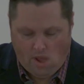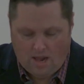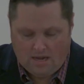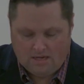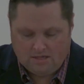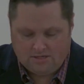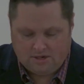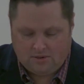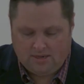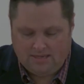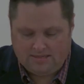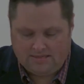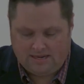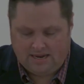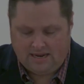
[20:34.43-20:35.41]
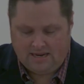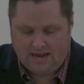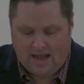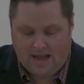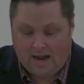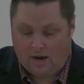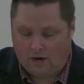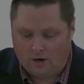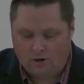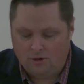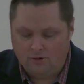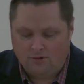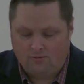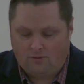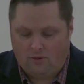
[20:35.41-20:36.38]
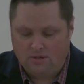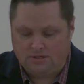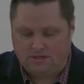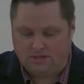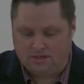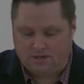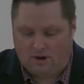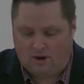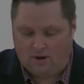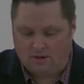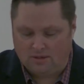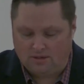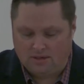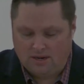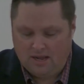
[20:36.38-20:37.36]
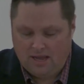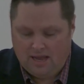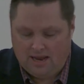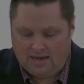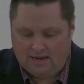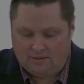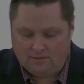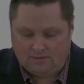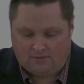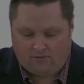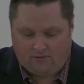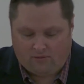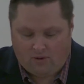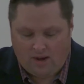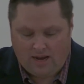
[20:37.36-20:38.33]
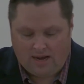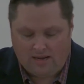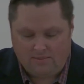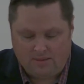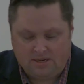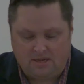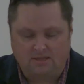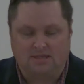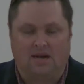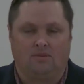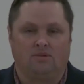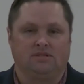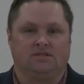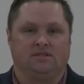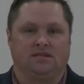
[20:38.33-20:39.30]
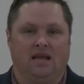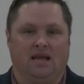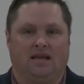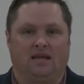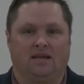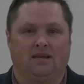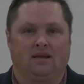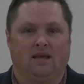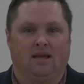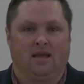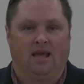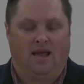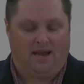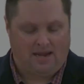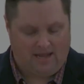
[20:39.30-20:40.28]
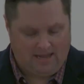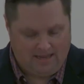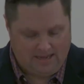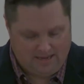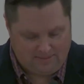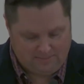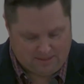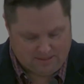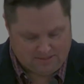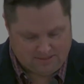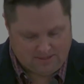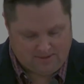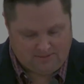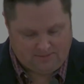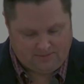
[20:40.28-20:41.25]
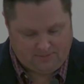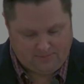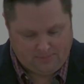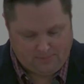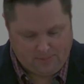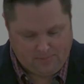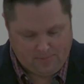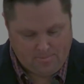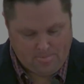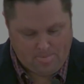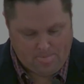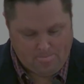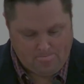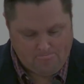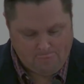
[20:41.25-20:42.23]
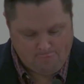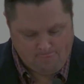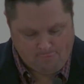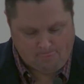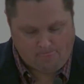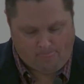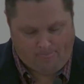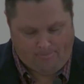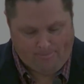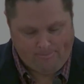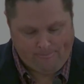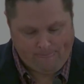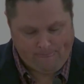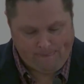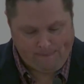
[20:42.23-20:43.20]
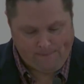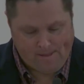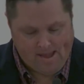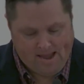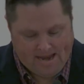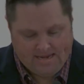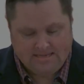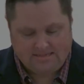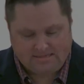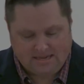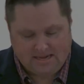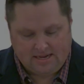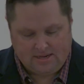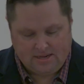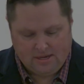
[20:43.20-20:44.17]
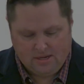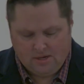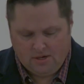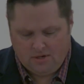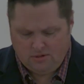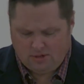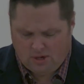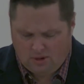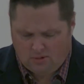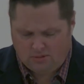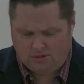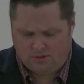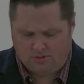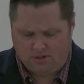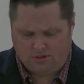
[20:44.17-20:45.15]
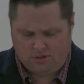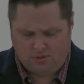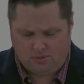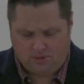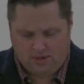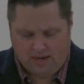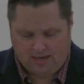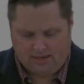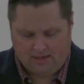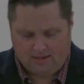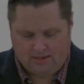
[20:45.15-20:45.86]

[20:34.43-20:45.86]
So he said, I heard your voice in the garden, and I was afraid because I was naked, and I hid myself. Hmm. And he said, Who told you that you were naked?